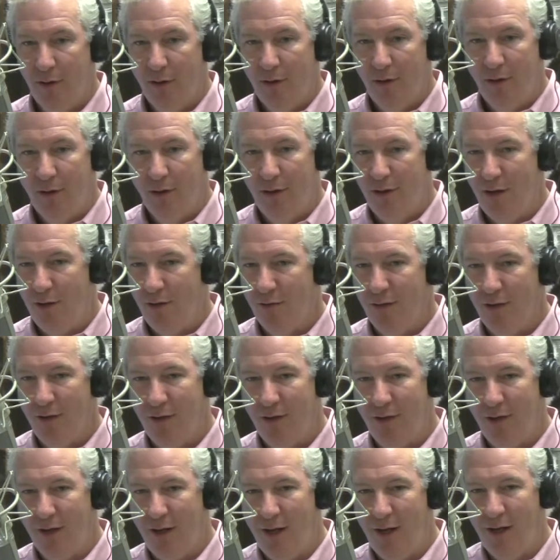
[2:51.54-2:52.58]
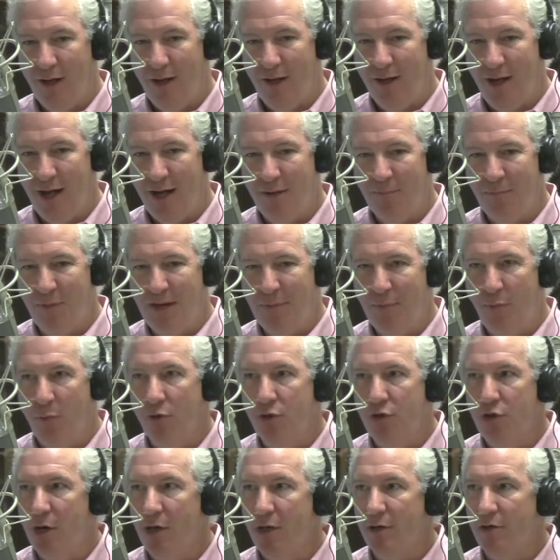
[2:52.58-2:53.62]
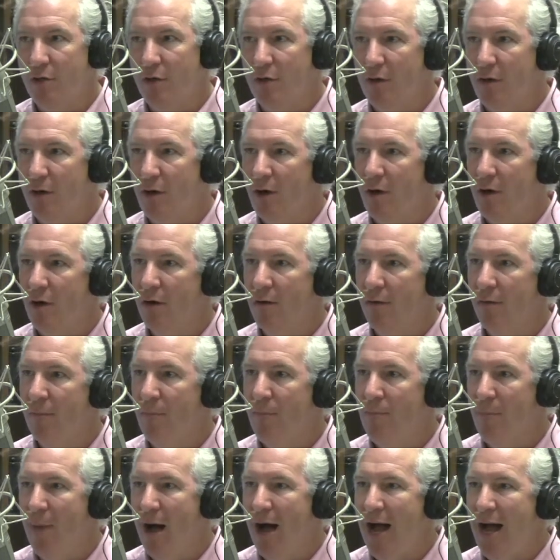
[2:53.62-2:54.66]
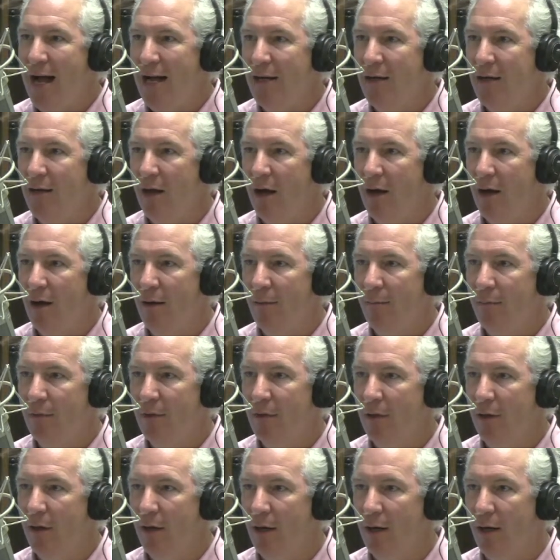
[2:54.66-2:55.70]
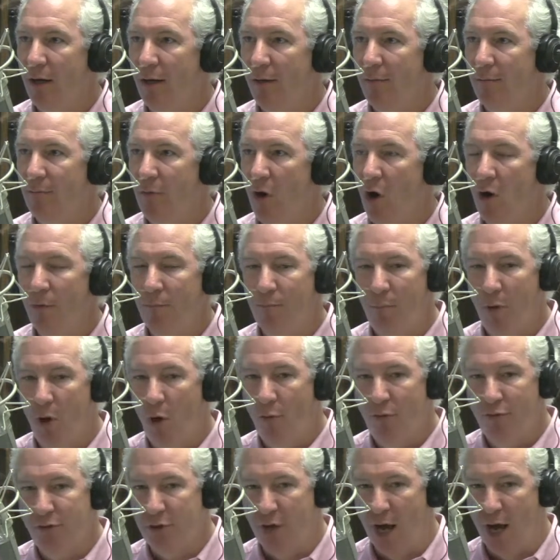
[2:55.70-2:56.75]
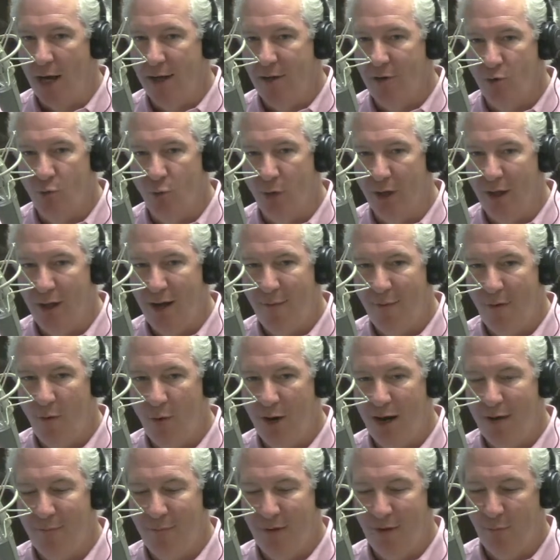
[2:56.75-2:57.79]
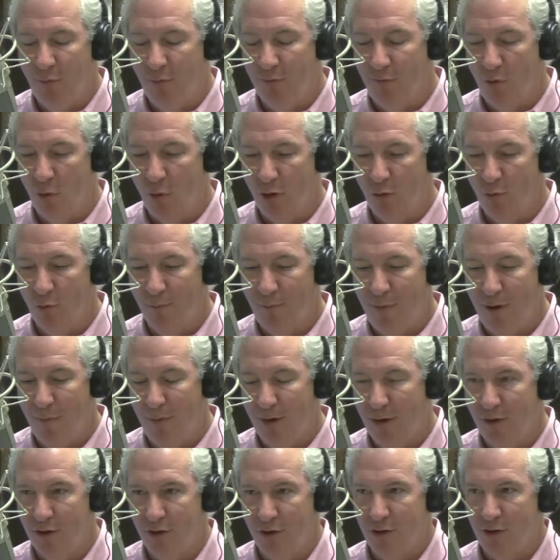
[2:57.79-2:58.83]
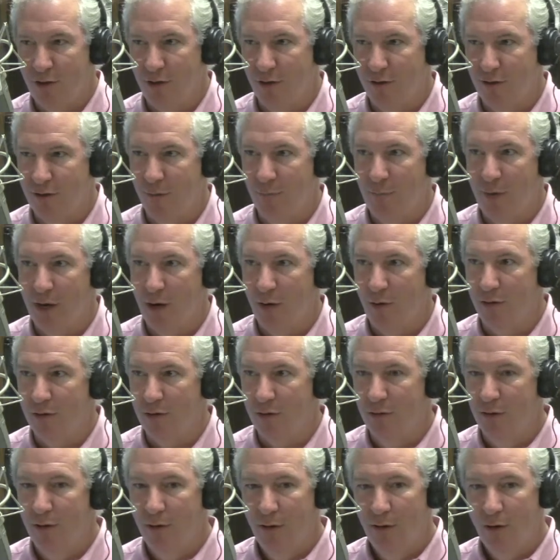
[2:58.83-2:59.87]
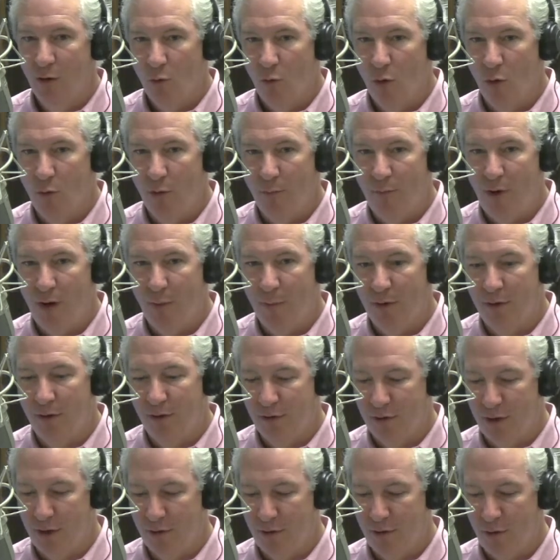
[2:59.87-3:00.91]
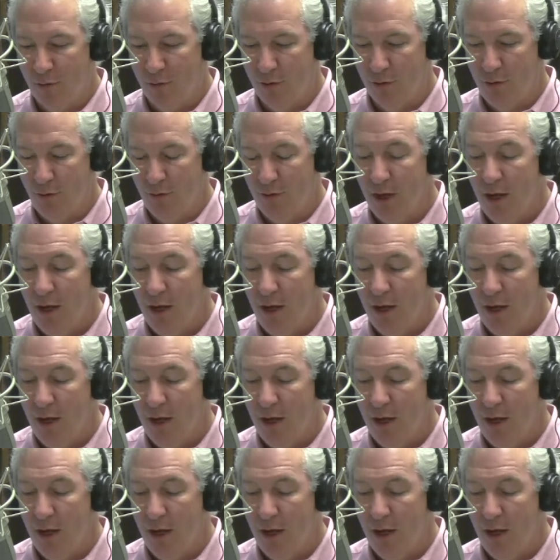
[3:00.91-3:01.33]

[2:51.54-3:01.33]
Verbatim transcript: you know, the, the, a lot of people just are are mind numbed um, on both sides. Really, I mean, we have people voting Republican just because their parents were Republicans and they're told to do that.